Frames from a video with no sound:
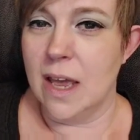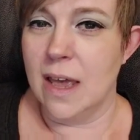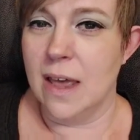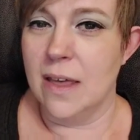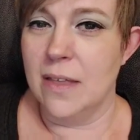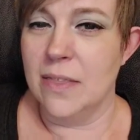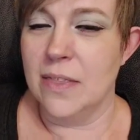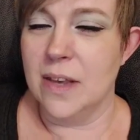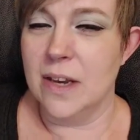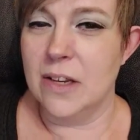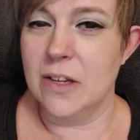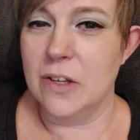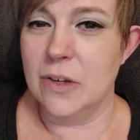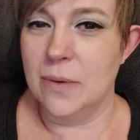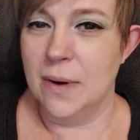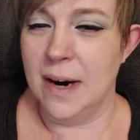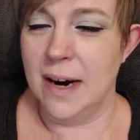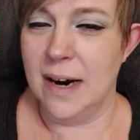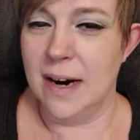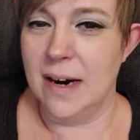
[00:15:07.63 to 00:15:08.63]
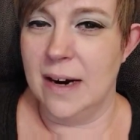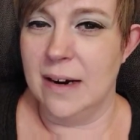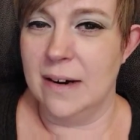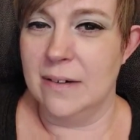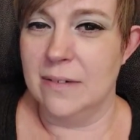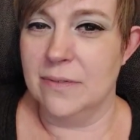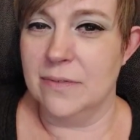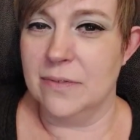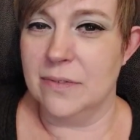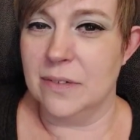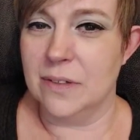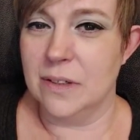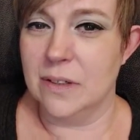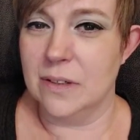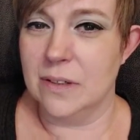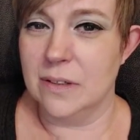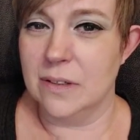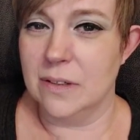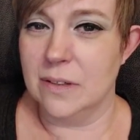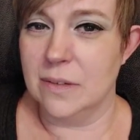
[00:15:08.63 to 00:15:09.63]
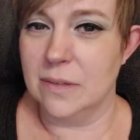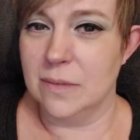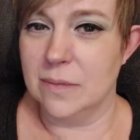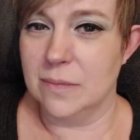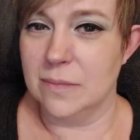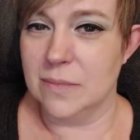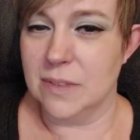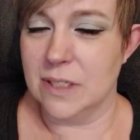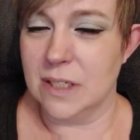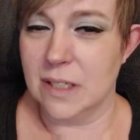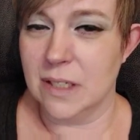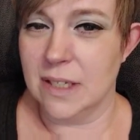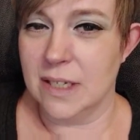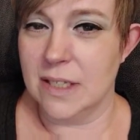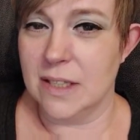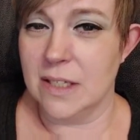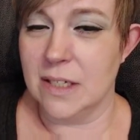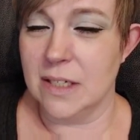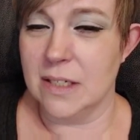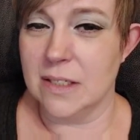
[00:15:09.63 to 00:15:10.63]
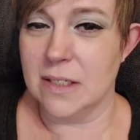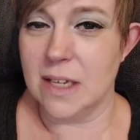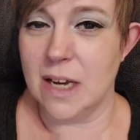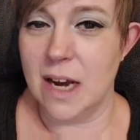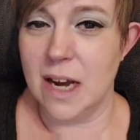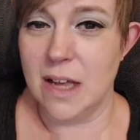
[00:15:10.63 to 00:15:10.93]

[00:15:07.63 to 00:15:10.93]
And then you have Talitha's